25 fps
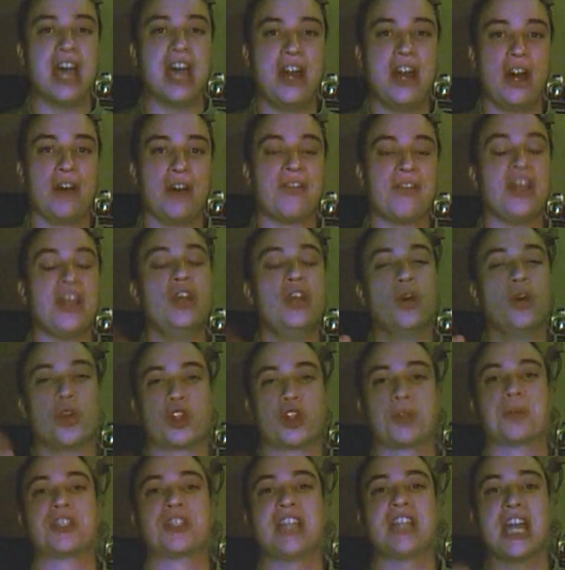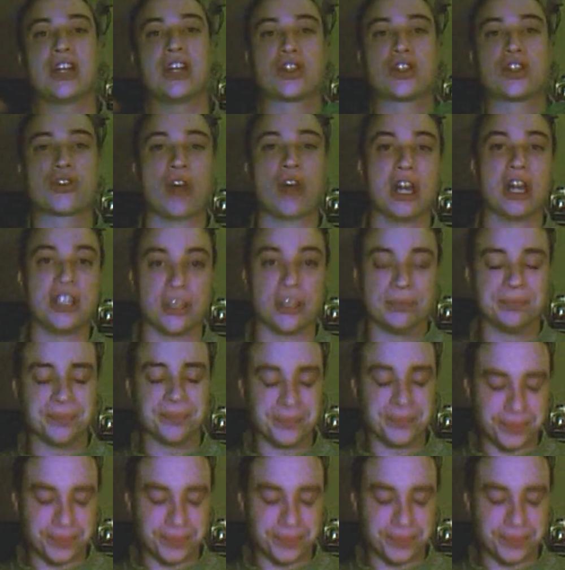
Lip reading: head off in order to protect Triton.